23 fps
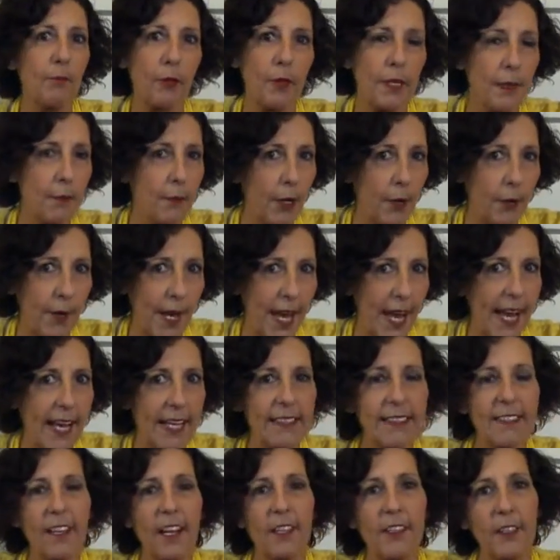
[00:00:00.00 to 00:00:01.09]
Primo
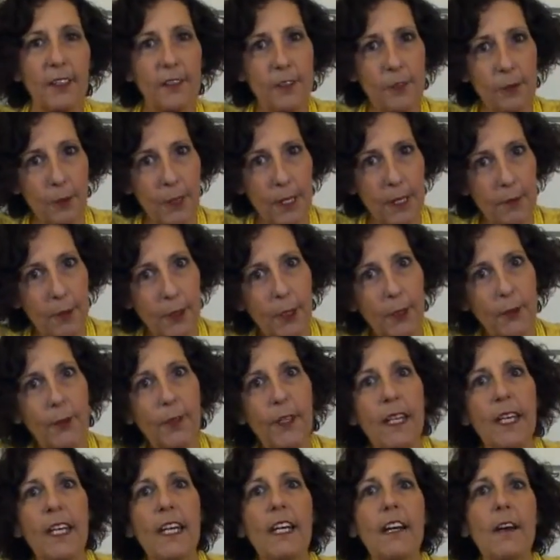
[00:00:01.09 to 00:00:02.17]
has, I'll use Primo.